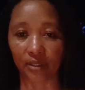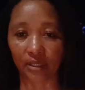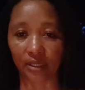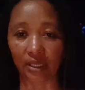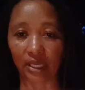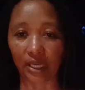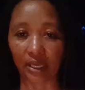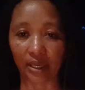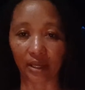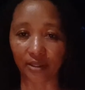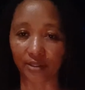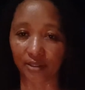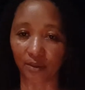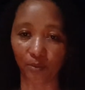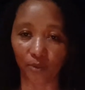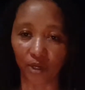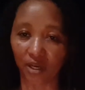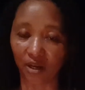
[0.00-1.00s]
kicking
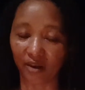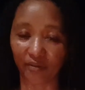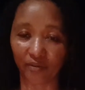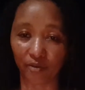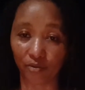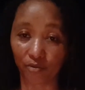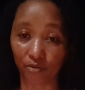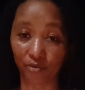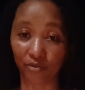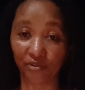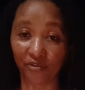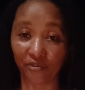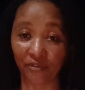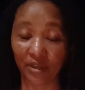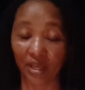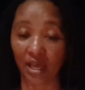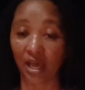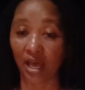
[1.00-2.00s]
someone off the roof,
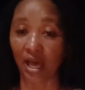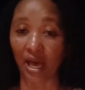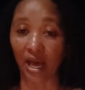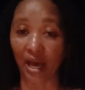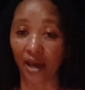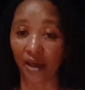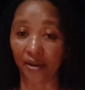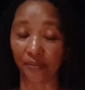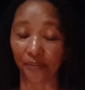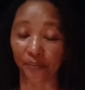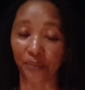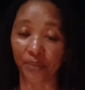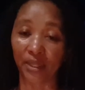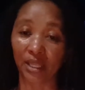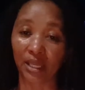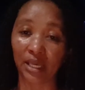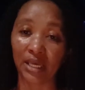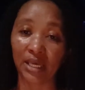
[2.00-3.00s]
and
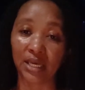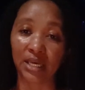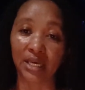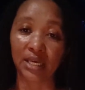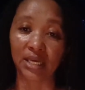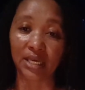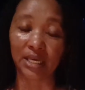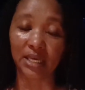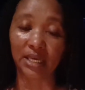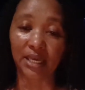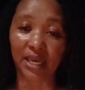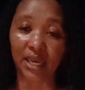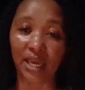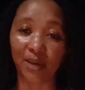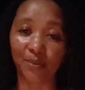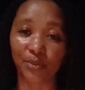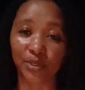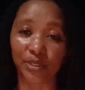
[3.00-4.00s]
he
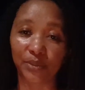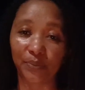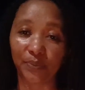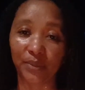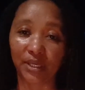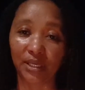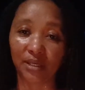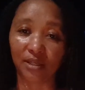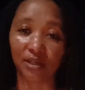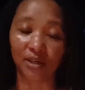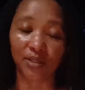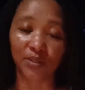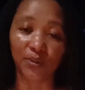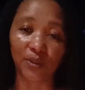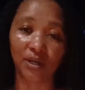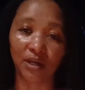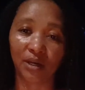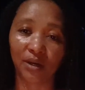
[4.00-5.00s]
came to me not too
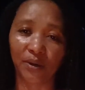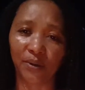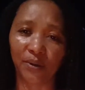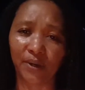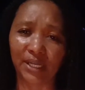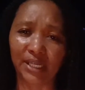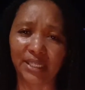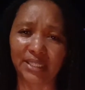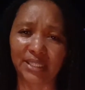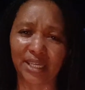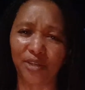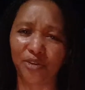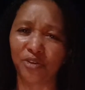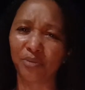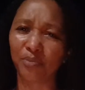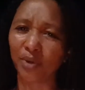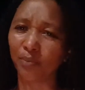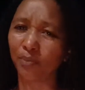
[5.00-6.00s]
long ago and he said,
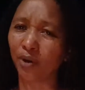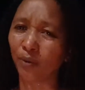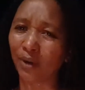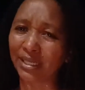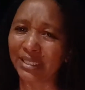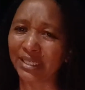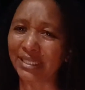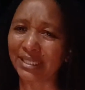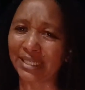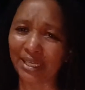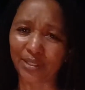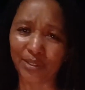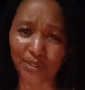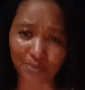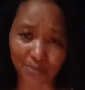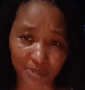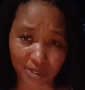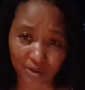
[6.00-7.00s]
"You remember what you said to me?